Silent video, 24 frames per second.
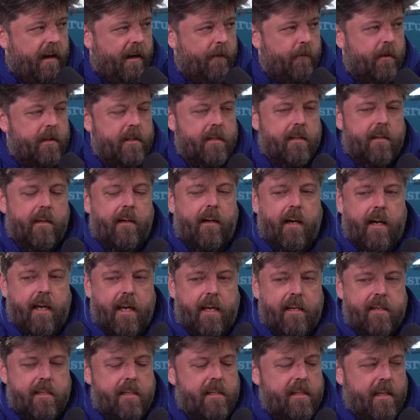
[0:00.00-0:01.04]
Yeah. I
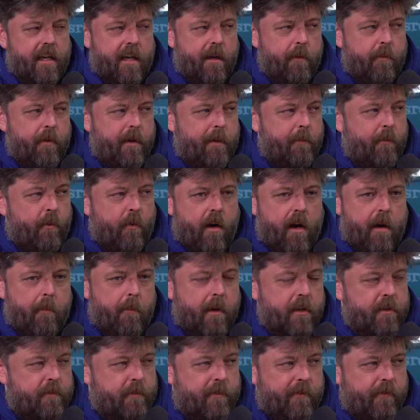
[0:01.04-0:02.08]
actually say to people, I
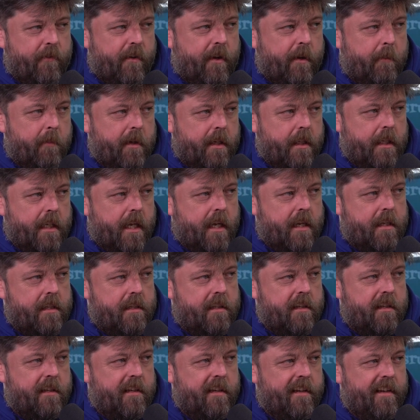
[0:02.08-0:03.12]
much prefer being a
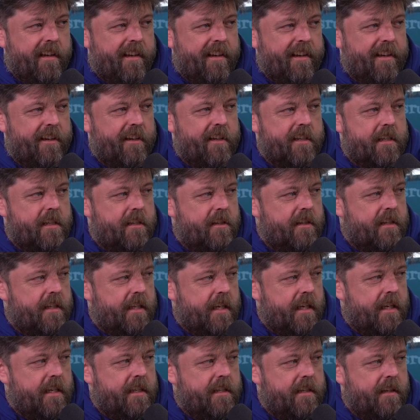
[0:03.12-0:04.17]
guest because it's just
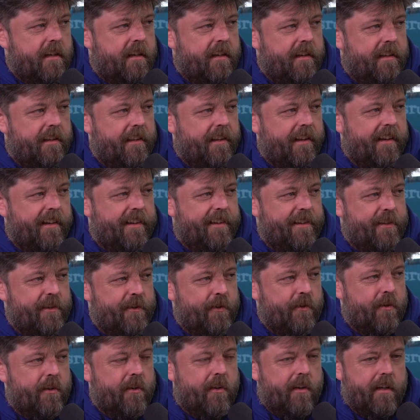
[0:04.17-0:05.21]
easier. Like, because
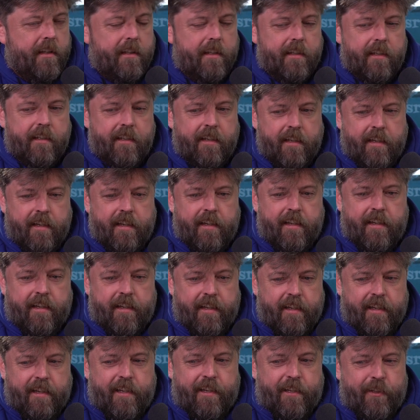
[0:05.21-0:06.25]
you're kind of
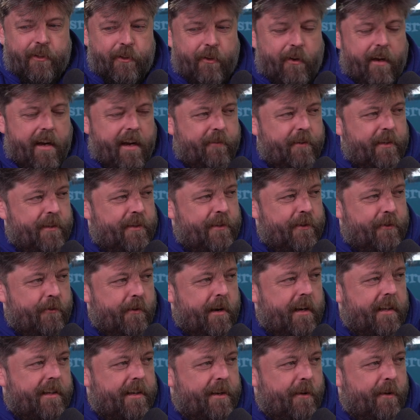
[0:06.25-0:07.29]
not having to direct the